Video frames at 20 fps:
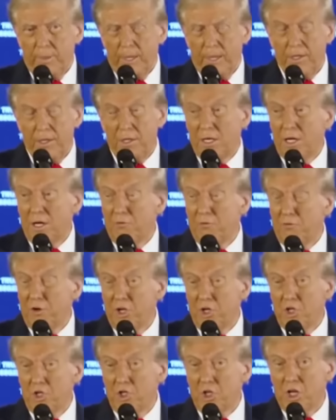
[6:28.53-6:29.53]
And they're not
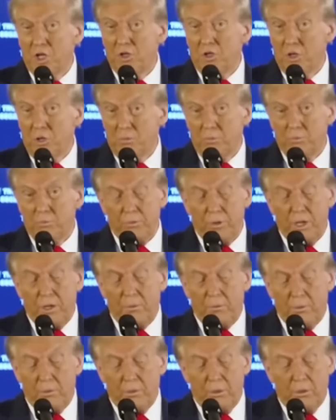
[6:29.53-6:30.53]
finished yet.
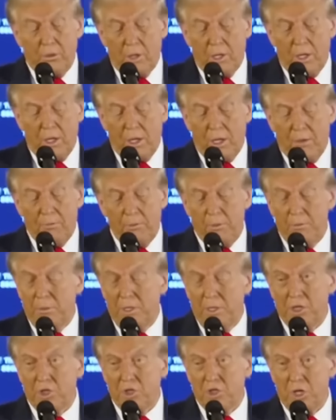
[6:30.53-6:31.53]
I'm
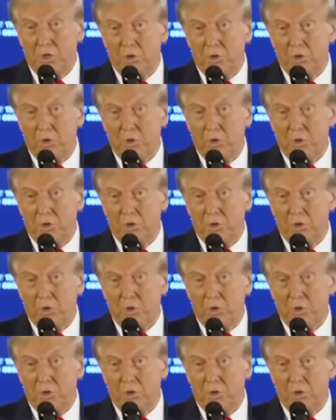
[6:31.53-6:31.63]
amazed.